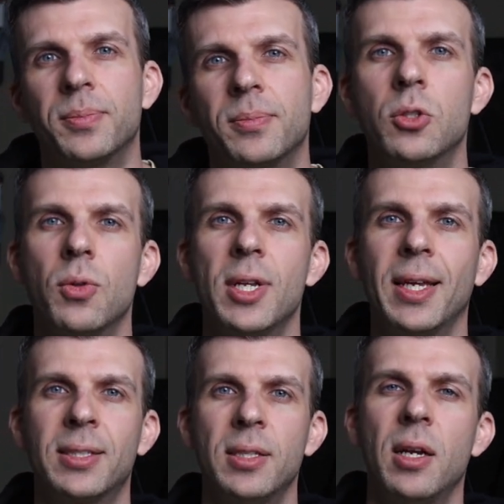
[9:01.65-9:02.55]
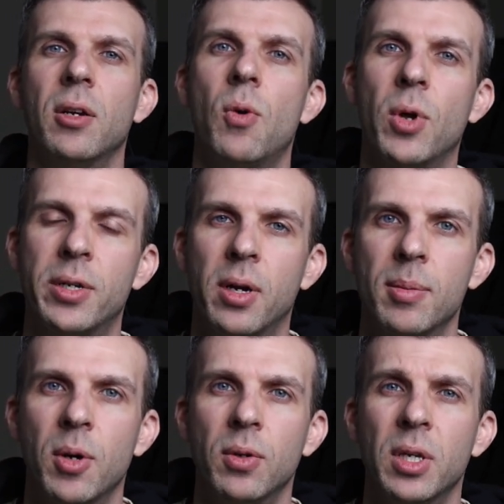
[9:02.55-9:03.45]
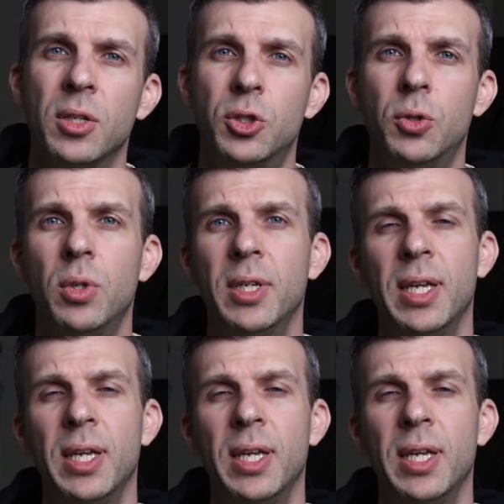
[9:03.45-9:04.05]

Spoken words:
So the next scenario I want to talk about is shooting